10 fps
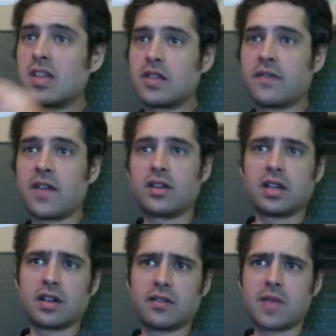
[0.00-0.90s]
Founding
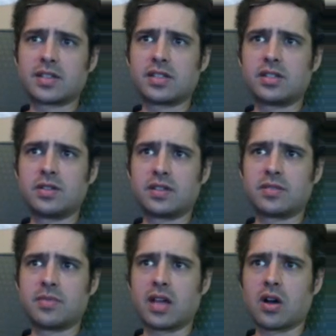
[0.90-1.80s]
of Massachusetts
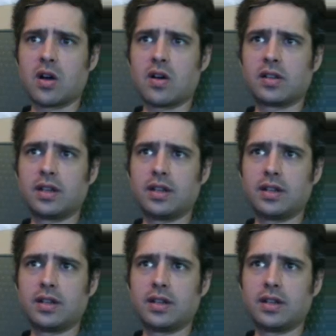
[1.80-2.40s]
Bay Colony